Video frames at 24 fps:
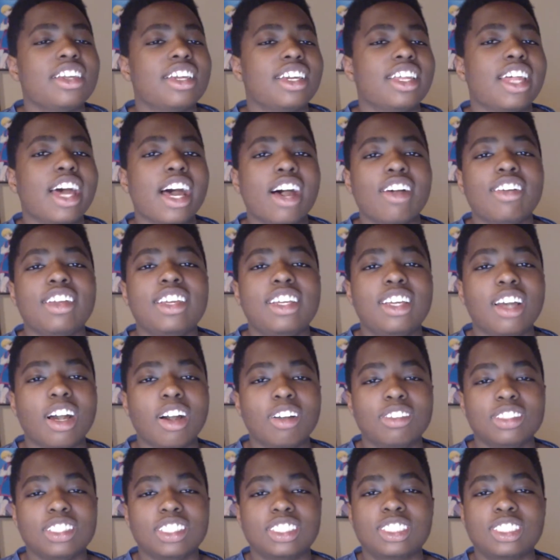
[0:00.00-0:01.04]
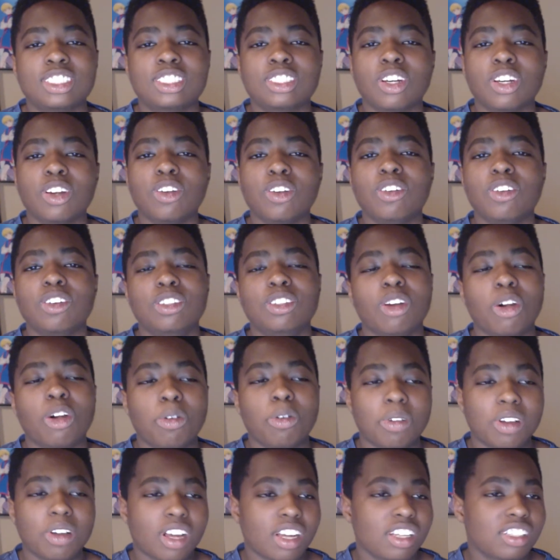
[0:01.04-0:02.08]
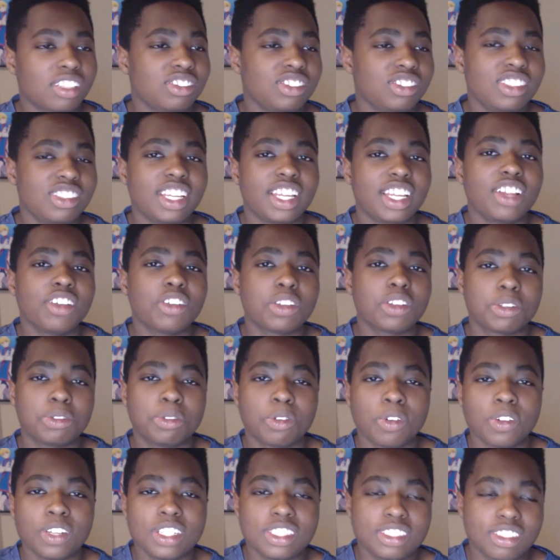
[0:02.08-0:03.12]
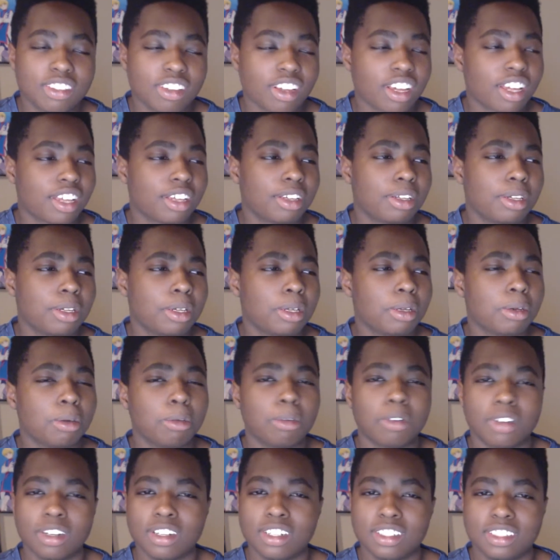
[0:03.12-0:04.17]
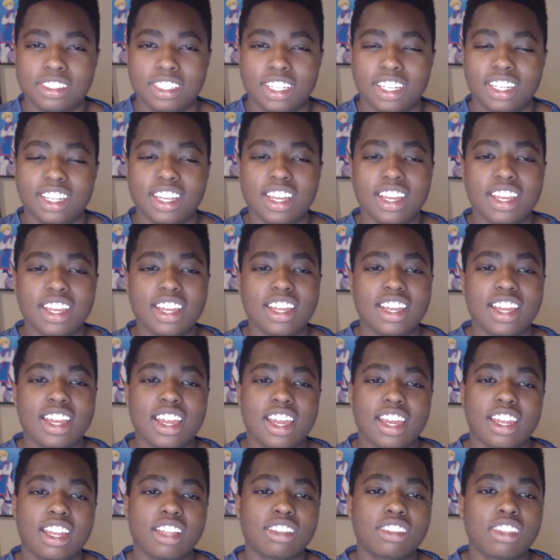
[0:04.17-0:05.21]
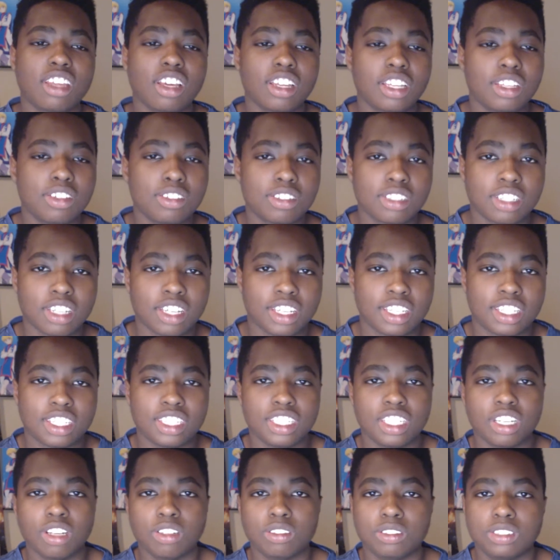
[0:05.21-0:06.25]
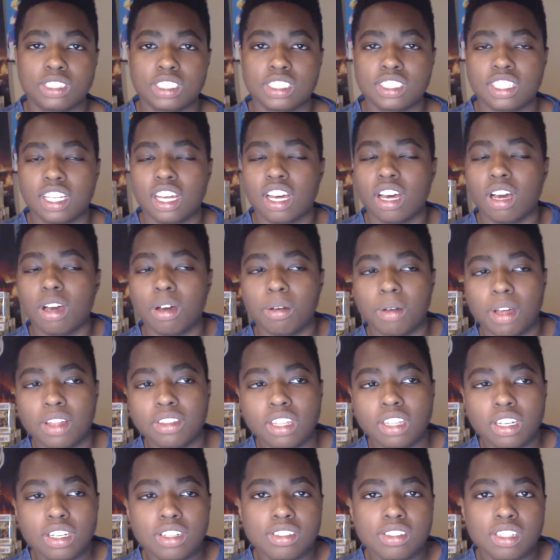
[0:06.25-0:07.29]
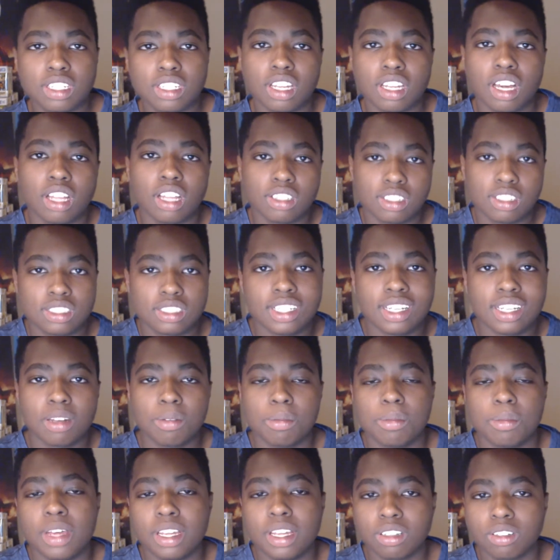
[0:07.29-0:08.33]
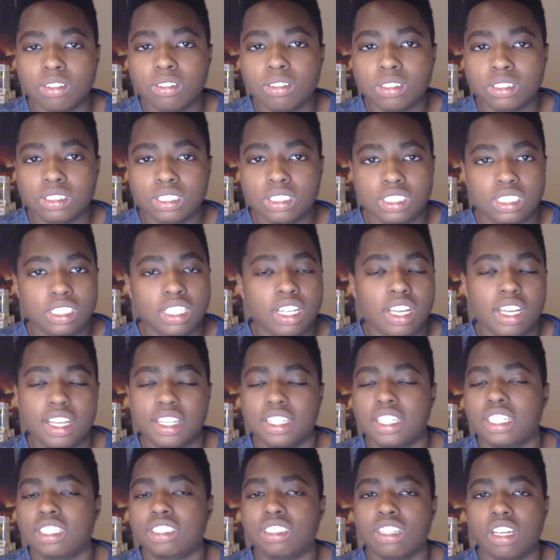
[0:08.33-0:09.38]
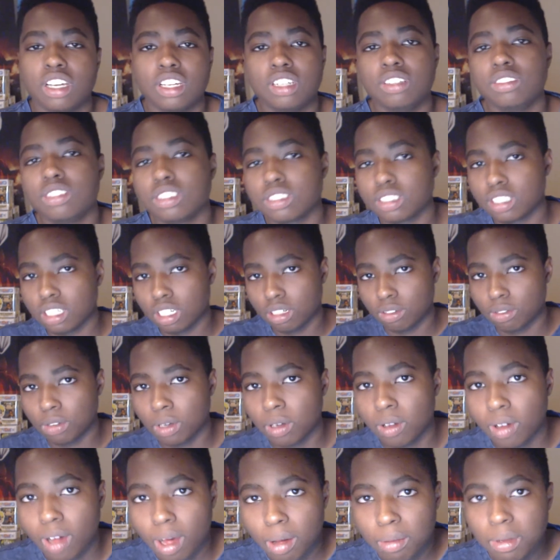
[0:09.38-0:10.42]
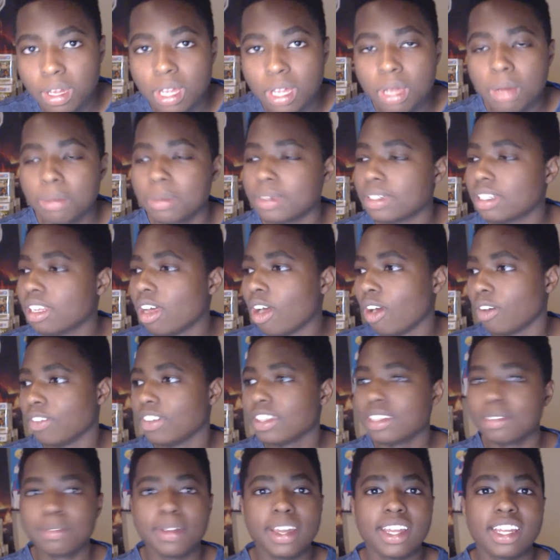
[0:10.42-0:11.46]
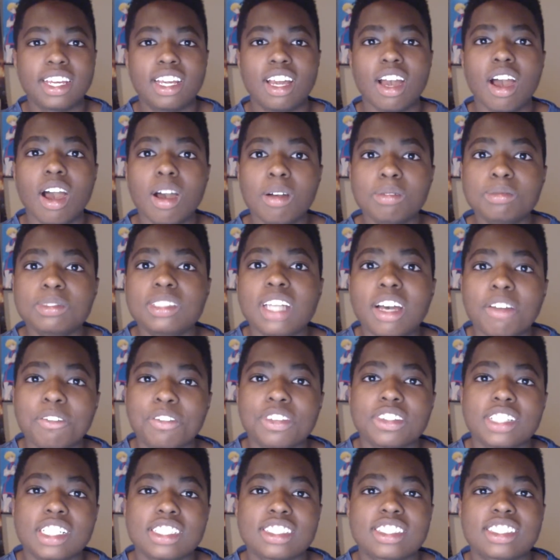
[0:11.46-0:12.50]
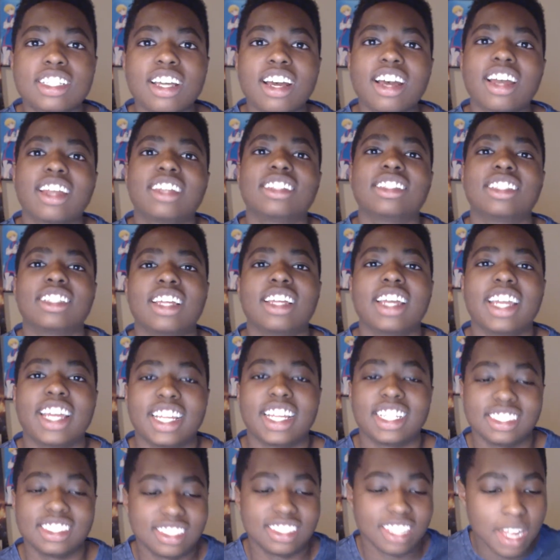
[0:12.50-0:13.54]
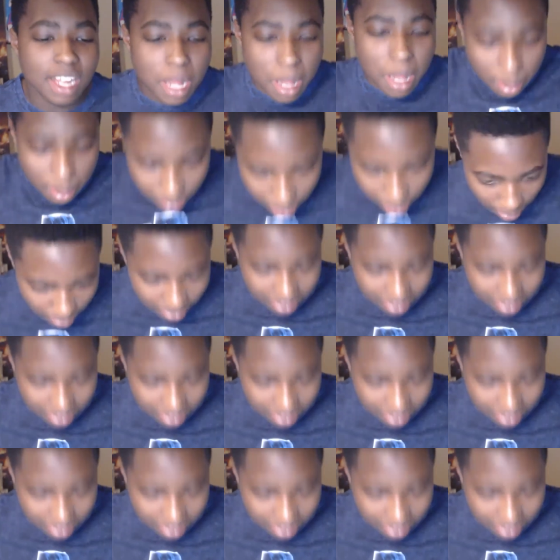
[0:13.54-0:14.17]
and how he comes is so dope. We hear his voice, and I'm like, where is he? And I thought he was like, I thought he was on the other side of Metal, just not in the shot, and he's just gonna roll up. But no, this man comes out from the sky, lands, boom,